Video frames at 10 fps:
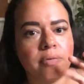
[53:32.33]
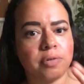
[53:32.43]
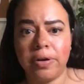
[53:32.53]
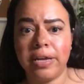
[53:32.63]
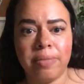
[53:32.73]

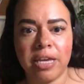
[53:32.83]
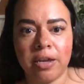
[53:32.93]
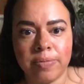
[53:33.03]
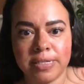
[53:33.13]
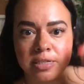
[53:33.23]
go ahead and make it a
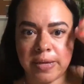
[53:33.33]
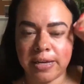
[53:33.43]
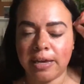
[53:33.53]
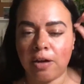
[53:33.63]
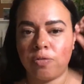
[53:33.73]
business bank
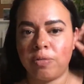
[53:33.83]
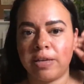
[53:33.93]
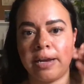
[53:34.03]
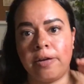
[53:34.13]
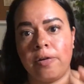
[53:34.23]
account from the
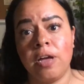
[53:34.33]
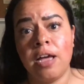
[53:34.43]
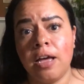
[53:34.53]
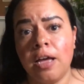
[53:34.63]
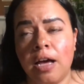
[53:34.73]
get-go.
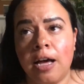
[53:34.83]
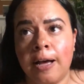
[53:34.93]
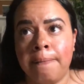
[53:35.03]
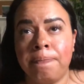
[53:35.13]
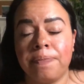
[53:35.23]

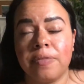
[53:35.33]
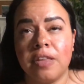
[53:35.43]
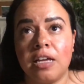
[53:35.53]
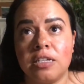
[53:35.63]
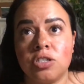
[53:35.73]

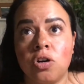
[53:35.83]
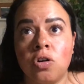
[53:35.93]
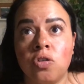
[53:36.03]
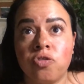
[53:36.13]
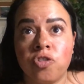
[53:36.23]

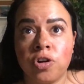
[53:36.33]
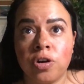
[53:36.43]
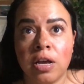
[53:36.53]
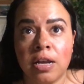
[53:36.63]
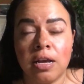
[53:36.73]
So
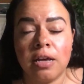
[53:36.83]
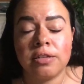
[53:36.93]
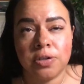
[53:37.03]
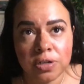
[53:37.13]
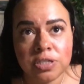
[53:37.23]

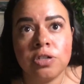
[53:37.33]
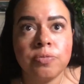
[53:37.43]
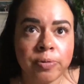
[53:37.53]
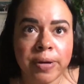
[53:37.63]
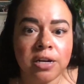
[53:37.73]
a sole
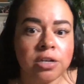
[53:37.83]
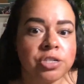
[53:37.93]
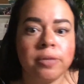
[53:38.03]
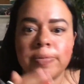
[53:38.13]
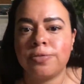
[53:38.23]

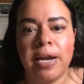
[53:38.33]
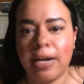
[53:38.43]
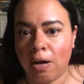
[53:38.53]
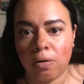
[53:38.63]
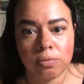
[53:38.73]
proprietorship is right
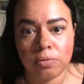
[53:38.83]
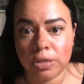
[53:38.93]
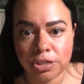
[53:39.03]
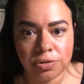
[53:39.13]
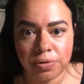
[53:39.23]
now
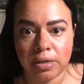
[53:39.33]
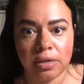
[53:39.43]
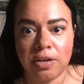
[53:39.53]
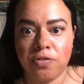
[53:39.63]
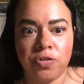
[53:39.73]
what you're doing.
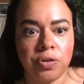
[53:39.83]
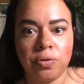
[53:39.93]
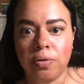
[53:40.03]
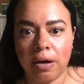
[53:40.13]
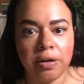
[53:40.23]
If you
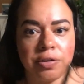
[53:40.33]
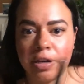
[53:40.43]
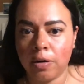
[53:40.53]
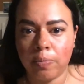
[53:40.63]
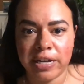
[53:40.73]
go out, you
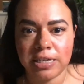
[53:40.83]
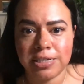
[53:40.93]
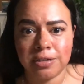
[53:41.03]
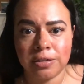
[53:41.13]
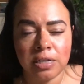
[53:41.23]
get your brand deal,